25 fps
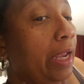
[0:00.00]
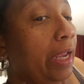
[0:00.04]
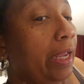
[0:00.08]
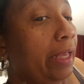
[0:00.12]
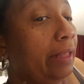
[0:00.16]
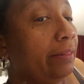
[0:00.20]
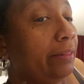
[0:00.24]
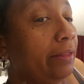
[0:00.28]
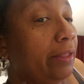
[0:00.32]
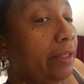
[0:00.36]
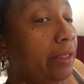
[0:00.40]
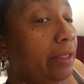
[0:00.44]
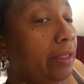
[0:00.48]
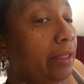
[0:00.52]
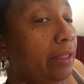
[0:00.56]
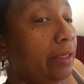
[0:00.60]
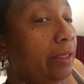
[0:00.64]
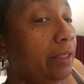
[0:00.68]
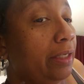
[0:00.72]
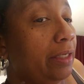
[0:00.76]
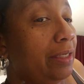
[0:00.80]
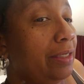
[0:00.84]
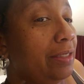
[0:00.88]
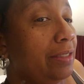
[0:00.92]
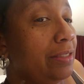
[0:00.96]
and
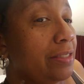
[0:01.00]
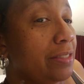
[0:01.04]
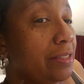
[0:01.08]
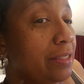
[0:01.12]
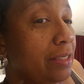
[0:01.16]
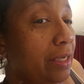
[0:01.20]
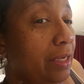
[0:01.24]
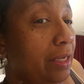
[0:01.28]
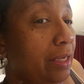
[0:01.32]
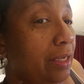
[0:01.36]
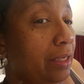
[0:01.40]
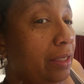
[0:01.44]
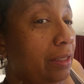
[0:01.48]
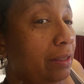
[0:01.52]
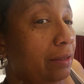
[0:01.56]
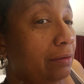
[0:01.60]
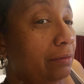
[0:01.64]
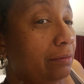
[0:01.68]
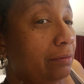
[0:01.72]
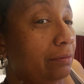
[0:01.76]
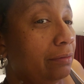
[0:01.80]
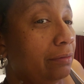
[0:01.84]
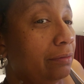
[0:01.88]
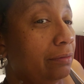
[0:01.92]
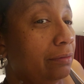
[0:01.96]
then he said,
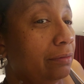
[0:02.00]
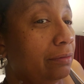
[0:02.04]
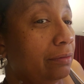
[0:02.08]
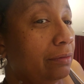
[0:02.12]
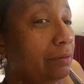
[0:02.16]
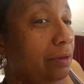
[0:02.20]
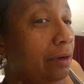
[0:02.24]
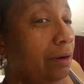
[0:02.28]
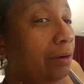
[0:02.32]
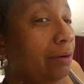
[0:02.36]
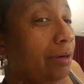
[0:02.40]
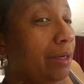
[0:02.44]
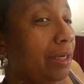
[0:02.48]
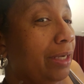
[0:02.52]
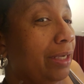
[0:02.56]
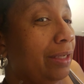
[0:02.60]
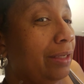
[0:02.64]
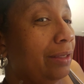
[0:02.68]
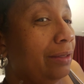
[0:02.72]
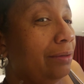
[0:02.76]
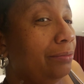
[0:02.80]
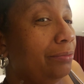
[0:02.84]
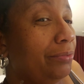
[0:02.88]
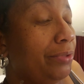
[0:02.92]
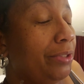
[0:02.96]

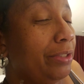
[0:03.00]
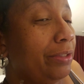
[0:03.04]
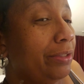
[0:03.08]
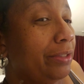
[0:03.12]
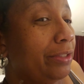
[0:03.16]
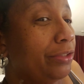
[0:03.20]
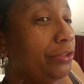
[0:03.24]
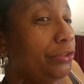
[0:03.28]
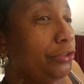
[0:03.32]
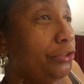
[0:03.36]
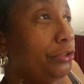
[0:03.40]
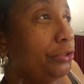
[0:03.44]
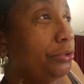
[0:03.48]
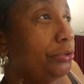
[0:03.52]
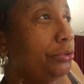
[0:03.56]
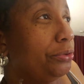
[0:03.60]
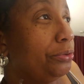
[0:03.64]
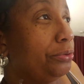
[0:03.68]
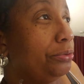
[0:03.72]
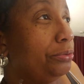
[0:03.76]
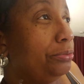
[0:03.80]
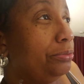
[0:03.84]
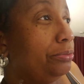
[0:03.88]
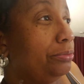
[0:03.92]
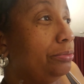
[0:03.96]
"Okay, we're gonna
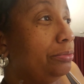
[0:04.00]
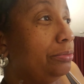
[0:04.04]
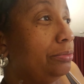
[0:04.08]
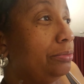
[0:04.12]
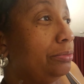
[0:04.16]
do